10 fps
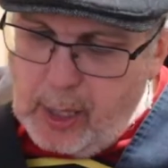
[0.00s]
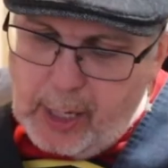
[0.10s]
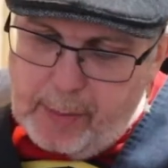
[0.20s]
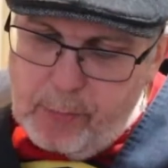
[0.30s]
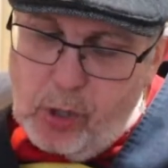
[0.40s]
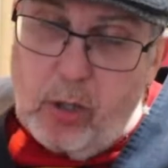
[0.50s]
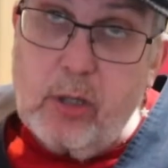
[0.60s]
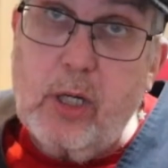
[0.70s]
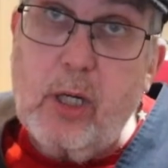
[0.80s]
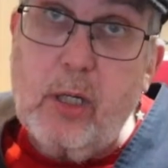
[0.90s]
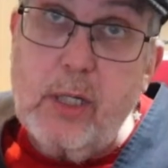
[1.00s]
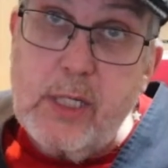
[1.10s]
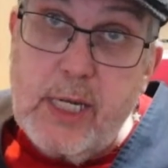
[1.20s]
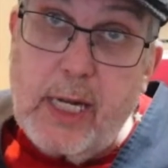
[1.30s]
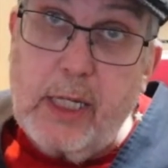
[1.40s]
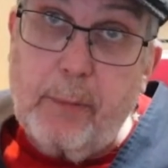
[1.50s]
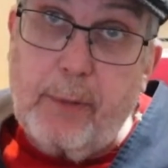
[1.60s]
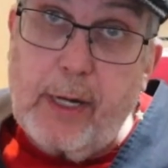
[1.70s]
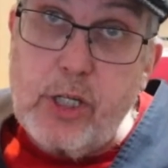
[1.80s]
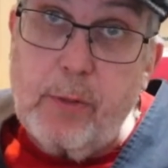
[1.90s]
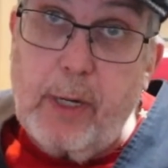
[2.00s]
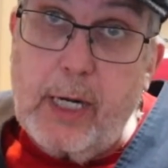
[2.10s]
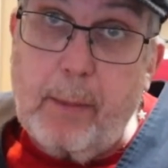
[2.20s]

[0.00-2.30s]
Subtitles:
I'm not digging the plectrum in,